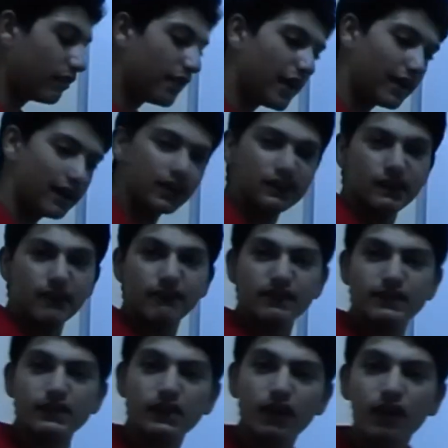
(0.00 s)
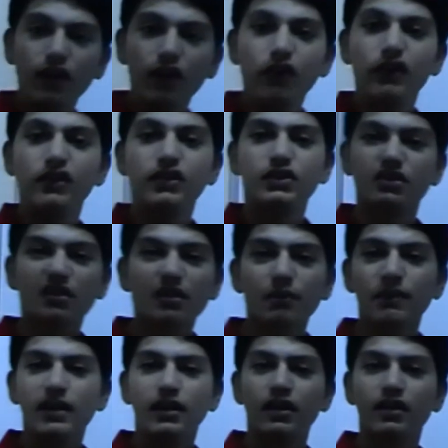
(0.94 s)
the radius of a circle is three
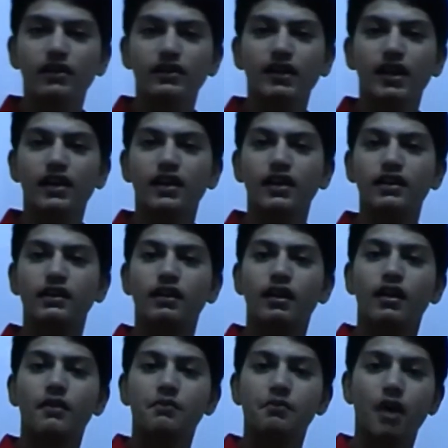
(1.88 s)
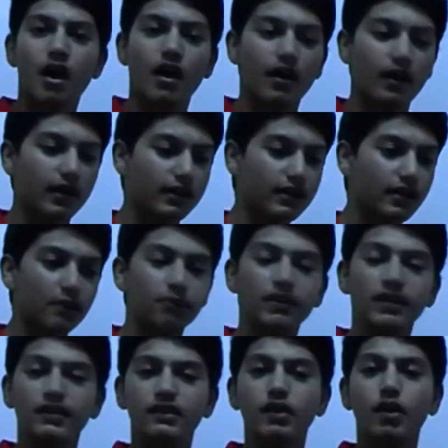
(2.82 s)
meters and it But it
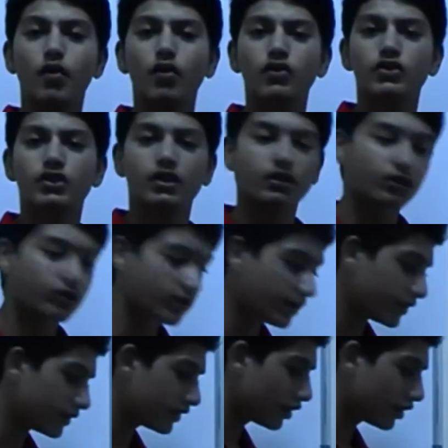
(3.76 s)
completes the whole circle in